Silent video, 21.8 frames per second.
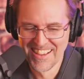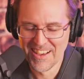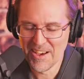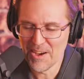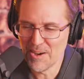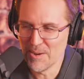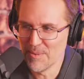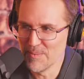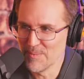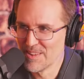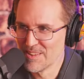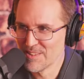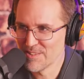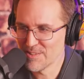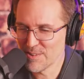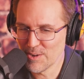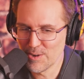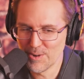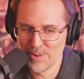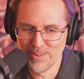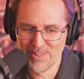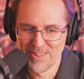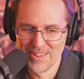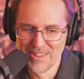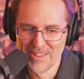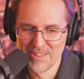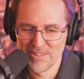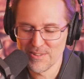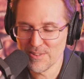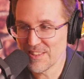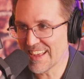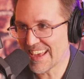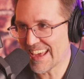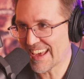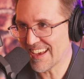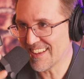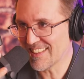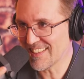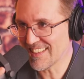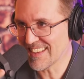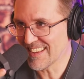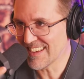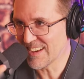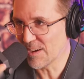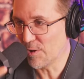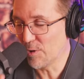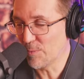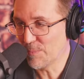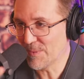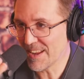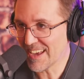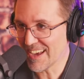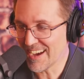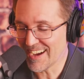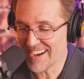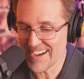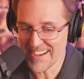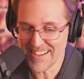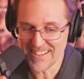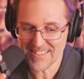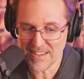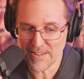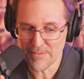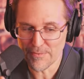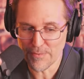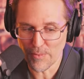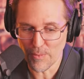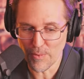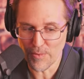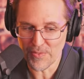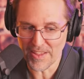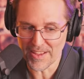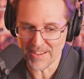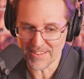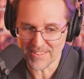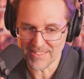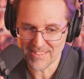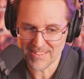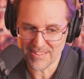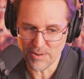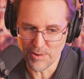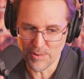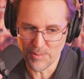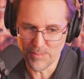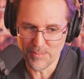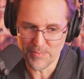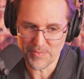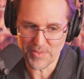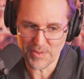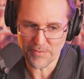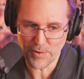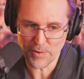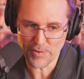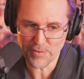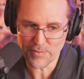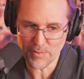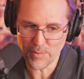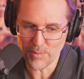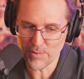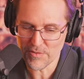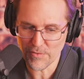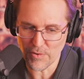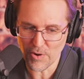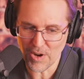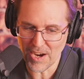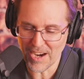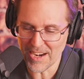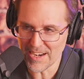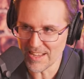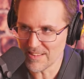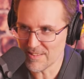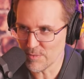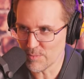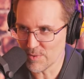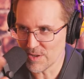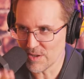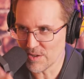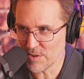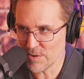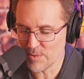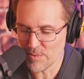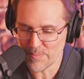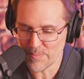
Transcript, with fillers: um, so so the the OpenAI said yes. four things. So yes. the first one was variety. So we know